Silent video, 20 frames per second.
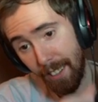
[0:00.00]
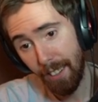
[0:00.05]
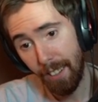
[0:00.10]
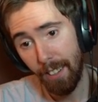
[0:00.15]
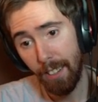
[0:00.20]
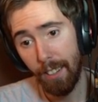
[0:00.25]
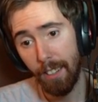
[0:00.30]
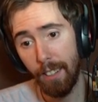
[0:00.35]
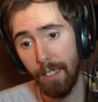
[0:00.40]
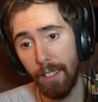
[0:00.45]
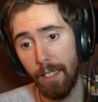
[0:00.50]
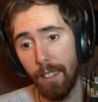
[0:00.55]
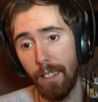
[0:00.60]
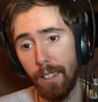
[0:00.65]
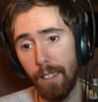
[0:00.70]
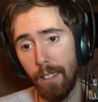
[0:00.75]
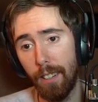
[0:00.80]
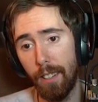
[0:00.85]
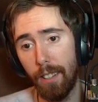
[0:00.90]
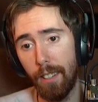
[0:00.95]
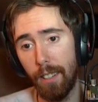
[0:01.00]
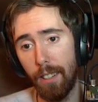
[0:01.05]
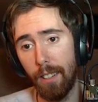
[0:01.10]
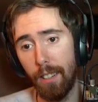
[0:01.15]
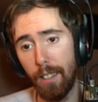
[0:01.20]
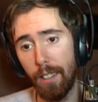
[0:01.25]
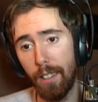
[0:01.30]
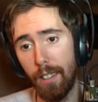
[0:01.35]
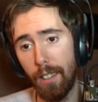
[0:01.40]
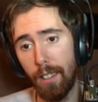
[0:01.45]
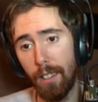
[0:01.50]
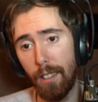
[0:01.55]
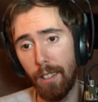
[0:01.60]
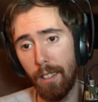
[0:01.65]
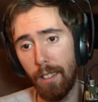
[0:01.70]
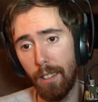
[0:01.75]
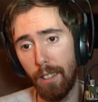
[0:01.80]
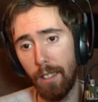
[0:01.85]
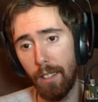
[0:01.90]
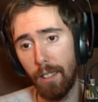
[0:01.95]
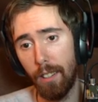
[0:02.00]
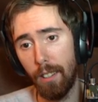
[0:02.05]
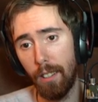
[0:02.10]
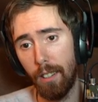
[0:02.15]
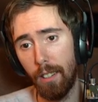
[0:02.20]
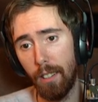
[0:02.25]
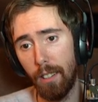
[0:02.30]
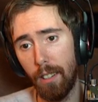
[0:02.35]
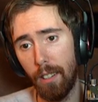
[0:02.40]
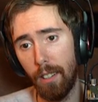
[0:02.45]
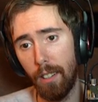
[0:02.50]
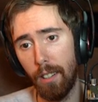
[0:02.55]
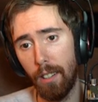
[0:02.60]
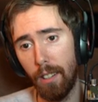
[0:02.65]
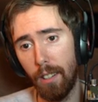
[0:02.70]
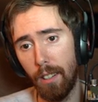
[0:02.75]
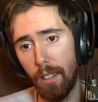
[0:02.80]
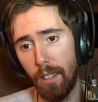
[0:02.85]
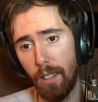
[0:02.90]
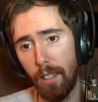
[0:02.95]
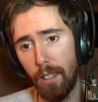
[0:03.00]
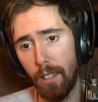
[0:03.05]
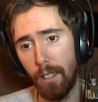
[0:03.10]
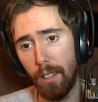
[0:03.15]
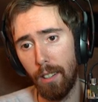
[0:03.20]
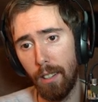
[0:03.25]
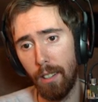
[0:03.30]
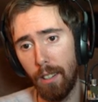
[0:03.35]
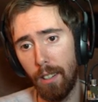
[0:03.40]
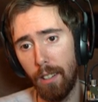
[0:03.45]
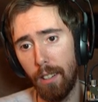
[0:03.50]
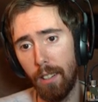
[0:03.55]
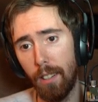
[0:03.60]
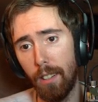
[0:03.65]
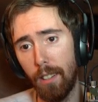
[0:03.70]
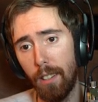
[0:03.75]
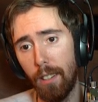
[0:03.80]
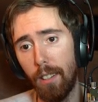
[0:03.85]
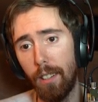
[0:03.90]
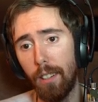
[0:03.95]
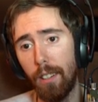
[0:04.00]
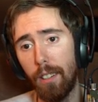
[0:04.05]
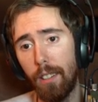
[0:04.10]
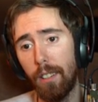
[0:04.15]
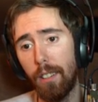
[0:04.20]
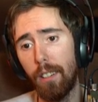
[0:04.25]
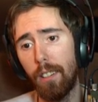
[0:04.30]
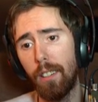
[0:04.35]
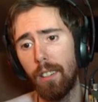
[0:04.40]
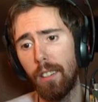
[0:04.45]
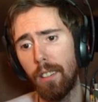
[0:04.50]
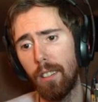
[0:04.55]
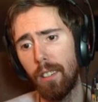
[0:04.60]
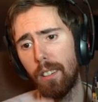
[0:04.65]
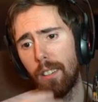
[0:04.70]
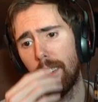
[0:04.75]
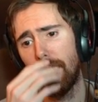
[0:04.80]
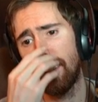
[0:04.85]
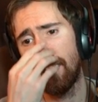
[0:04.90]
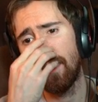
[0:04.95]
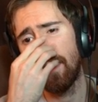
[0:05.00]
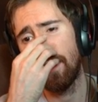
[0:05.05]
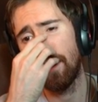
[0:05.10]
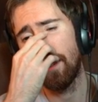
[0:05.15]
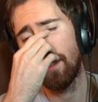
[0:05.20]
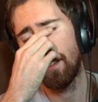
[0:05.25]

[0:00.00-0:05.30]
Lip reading: No one is speaking in this clip.